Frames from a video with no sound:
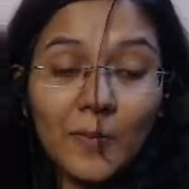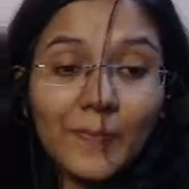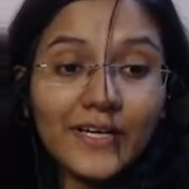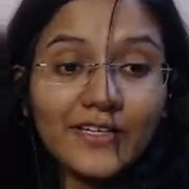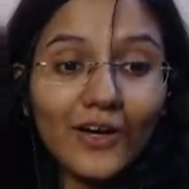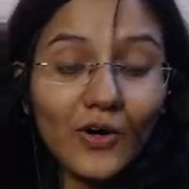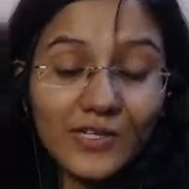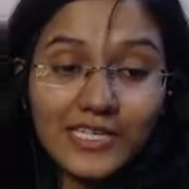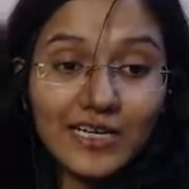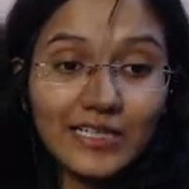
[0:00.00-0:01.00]
but
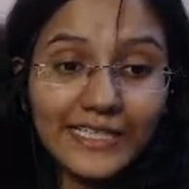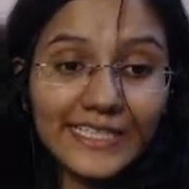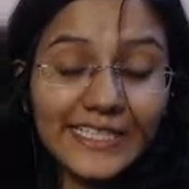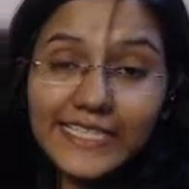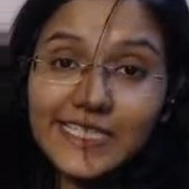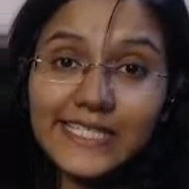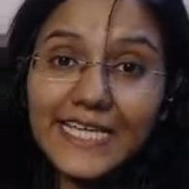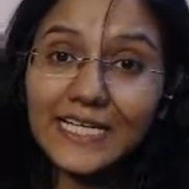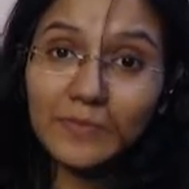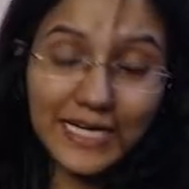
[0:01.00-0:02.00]
Hosahalli is
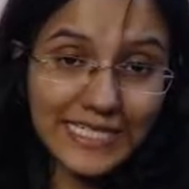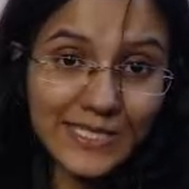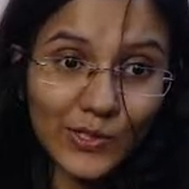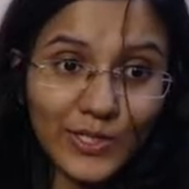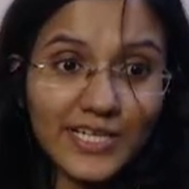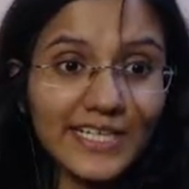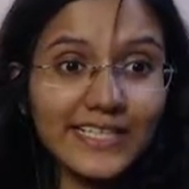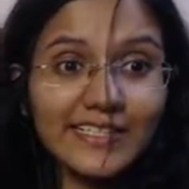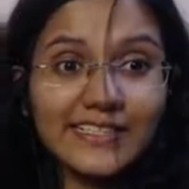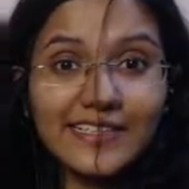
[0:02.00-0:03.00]
in Mysore
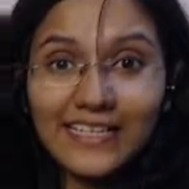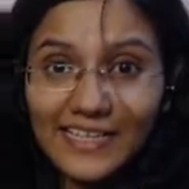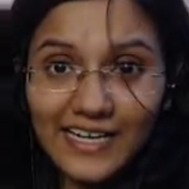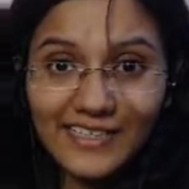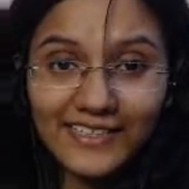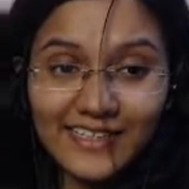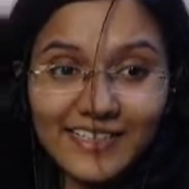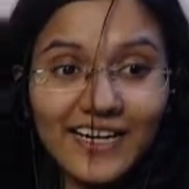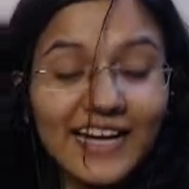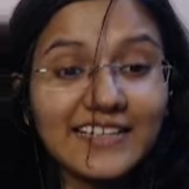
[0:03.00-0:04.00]
in Karnataka,
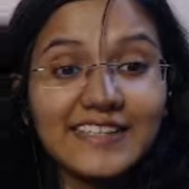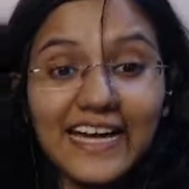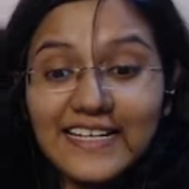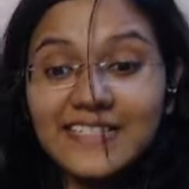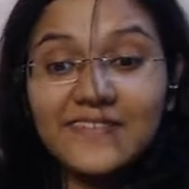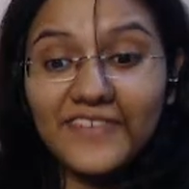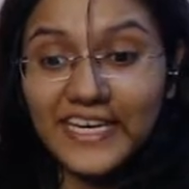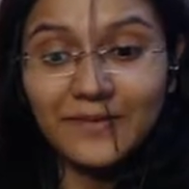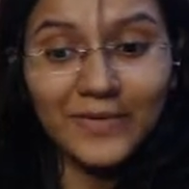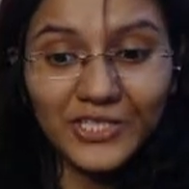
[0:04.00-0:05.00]
and that is
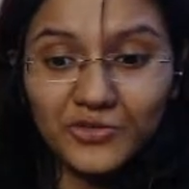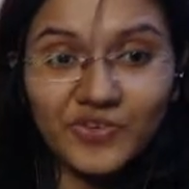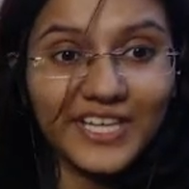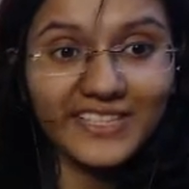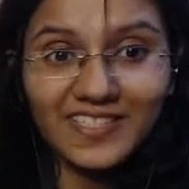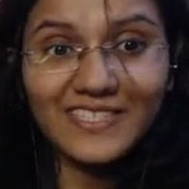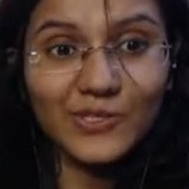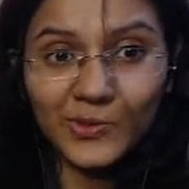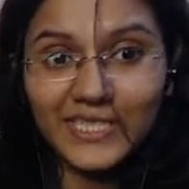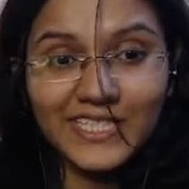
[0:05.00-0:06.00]
very much where this
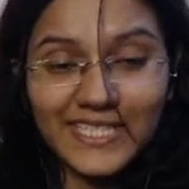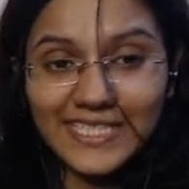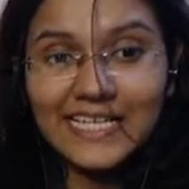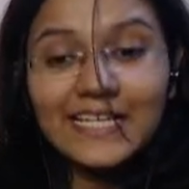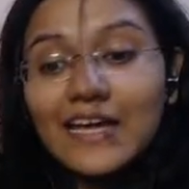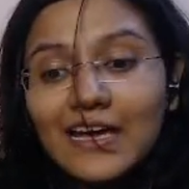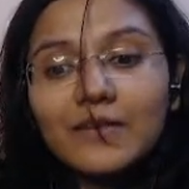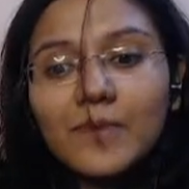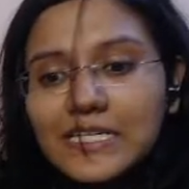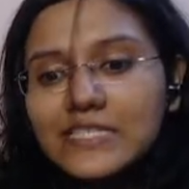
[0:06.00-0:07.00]
story is set.
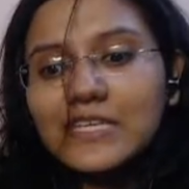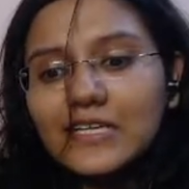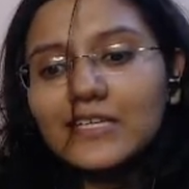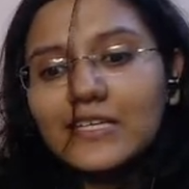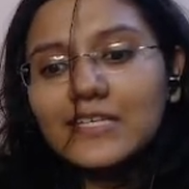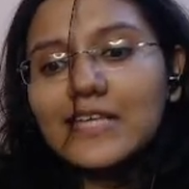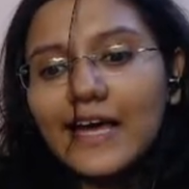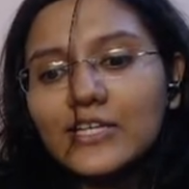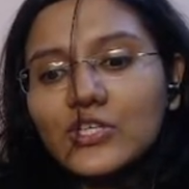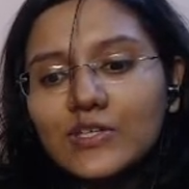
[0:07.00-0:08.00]
And Masti is
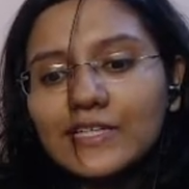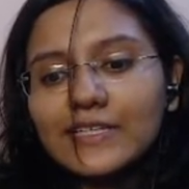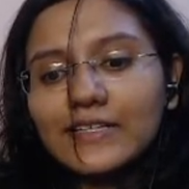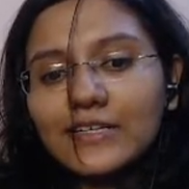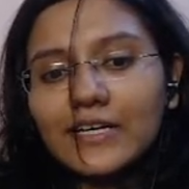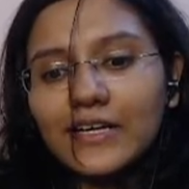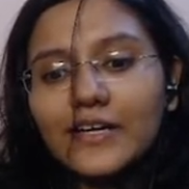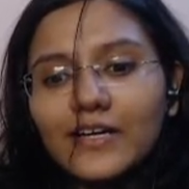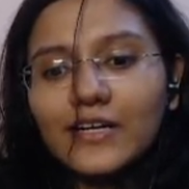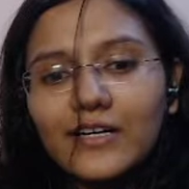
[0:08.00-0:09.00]
actually a
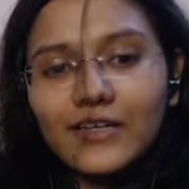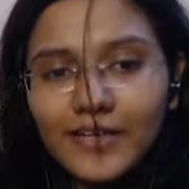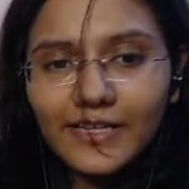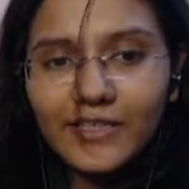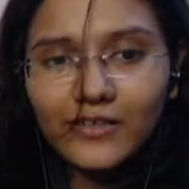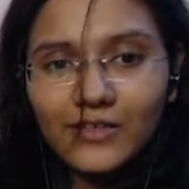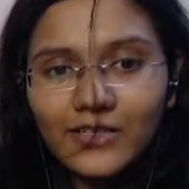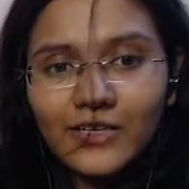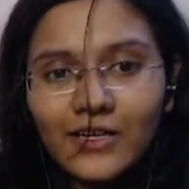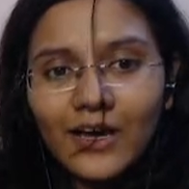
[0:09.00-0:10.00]
Kannada writer.
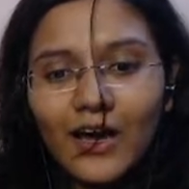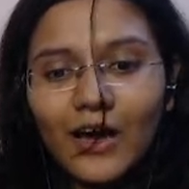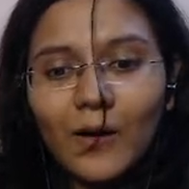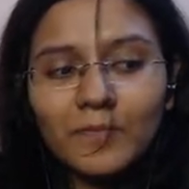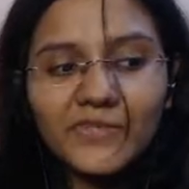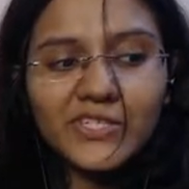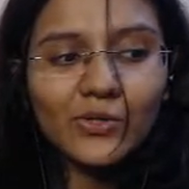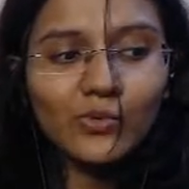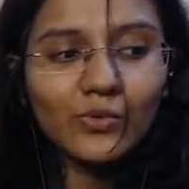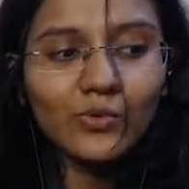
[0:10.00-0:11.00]

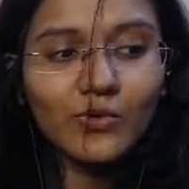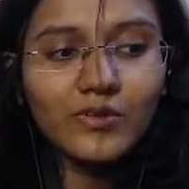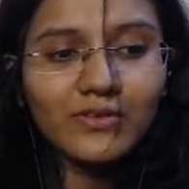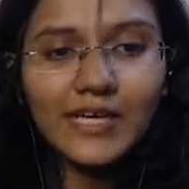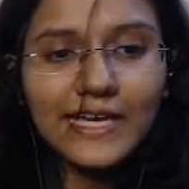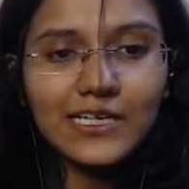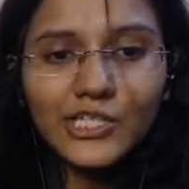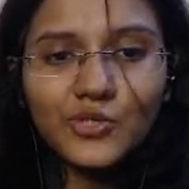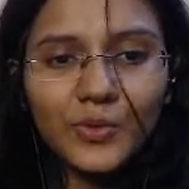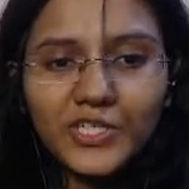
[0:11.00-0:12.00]
So the
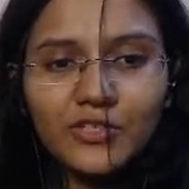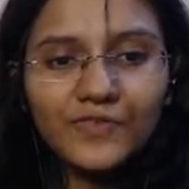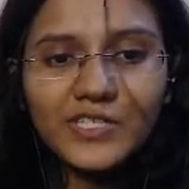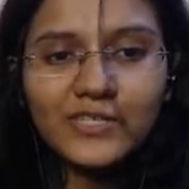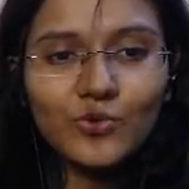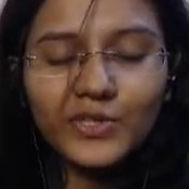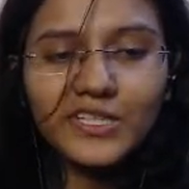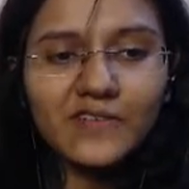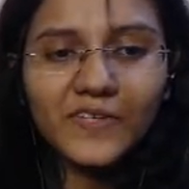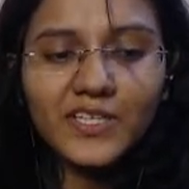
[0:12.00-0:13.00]
English version of this story
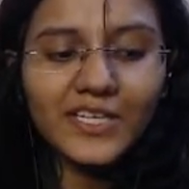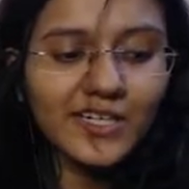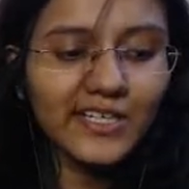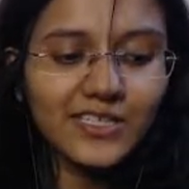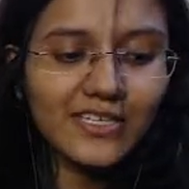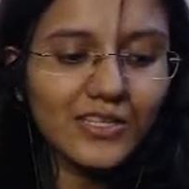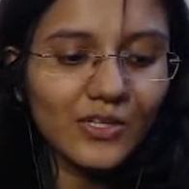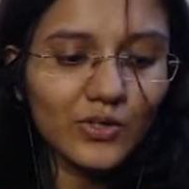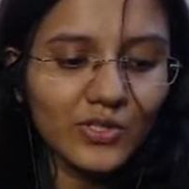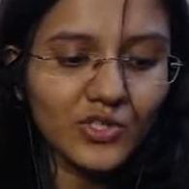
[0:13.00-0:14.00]
that we're reading isn't the
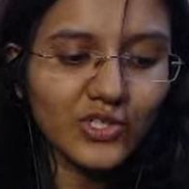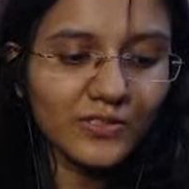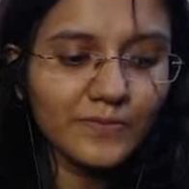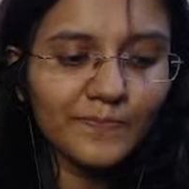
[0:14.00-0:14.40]
original.